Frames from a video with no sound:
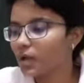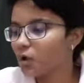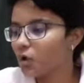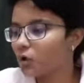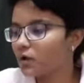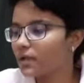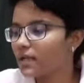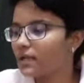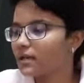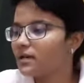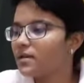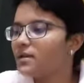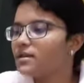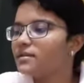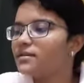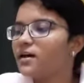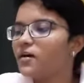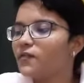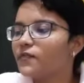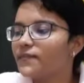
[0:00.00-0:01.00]
Okay,
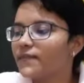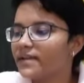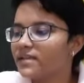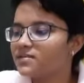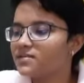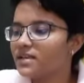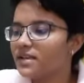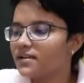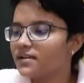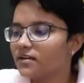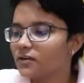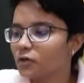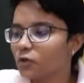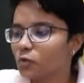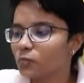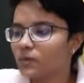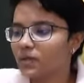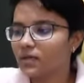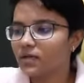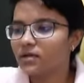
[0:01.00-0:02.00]
now face center
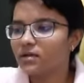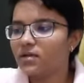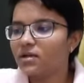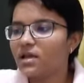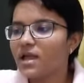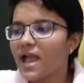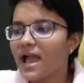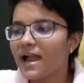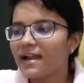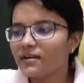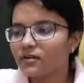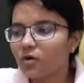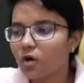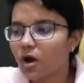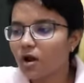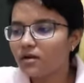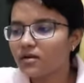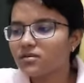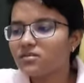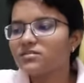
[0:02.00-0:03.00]
cubic. At
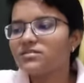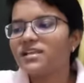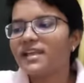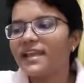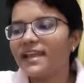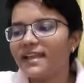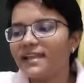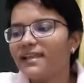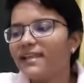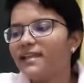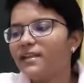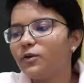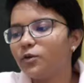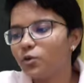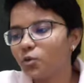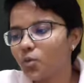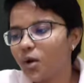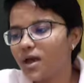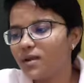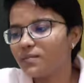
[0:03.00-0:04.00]
corners 8
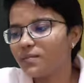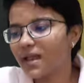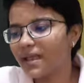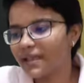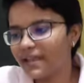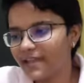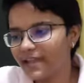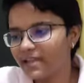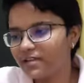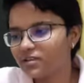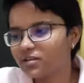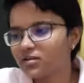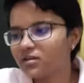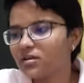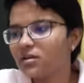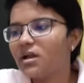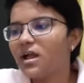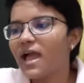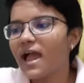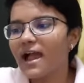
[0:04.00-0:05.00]
into 1 by 8.
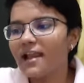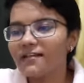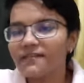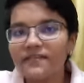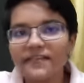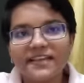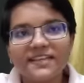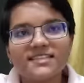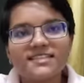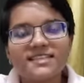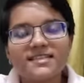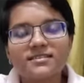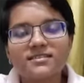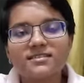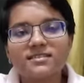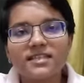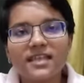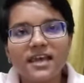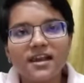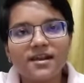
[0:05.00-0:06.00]
At
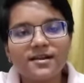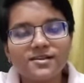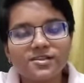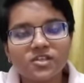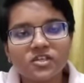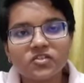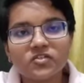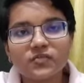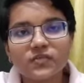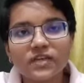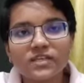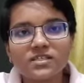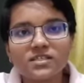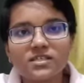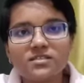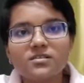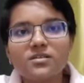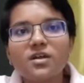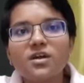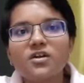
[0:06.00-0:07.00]
faces there are 6
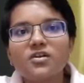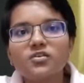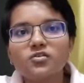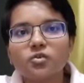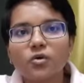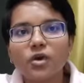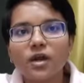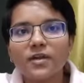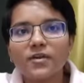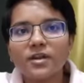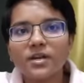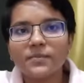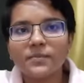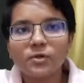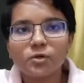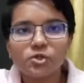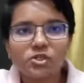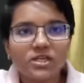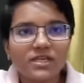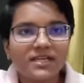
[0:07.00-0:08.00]
faces. So
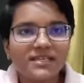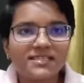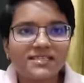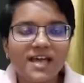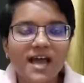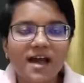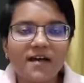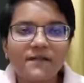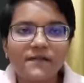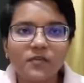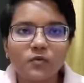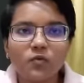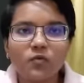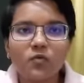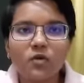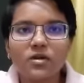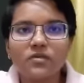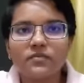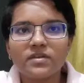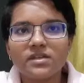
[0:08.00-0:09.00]
contribution is half. So
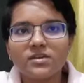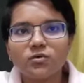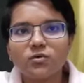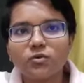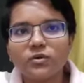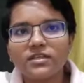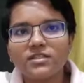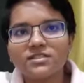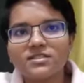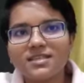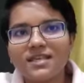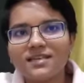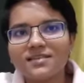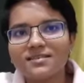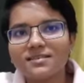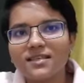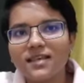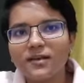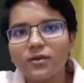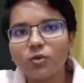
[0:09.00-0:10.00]
what we do is
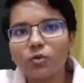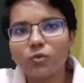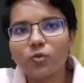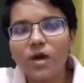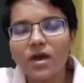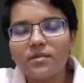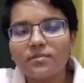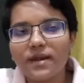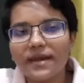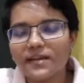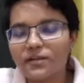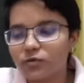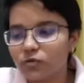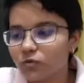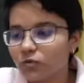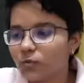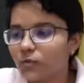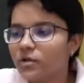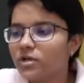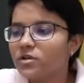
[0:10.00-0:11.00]
6 into 1 by 2,
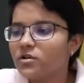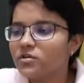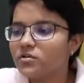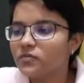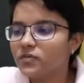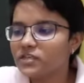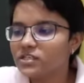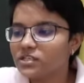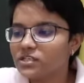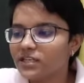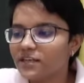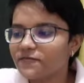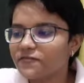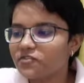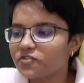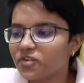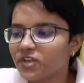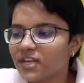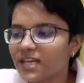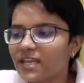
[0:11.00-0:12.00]
which gives
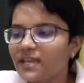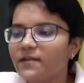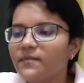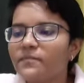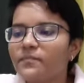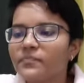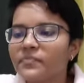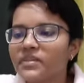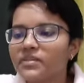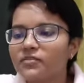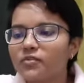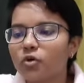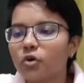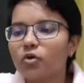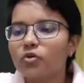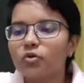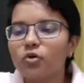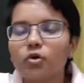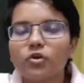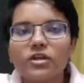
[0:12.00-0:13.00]
3.
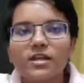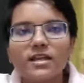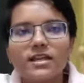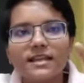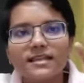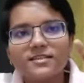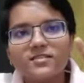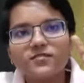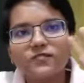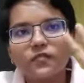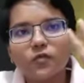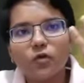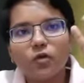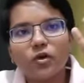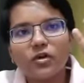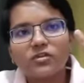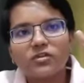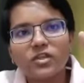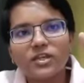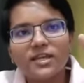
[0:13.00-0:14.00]
So total is 4.
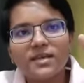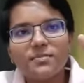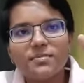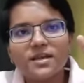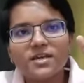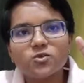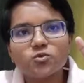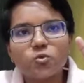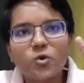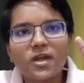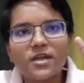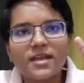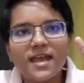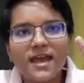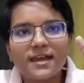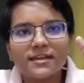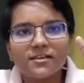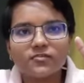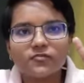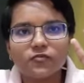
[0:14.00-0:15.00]
3 plus 1,
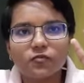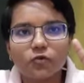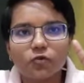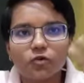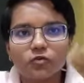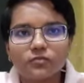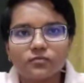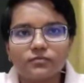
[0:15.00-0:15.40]
that is 4.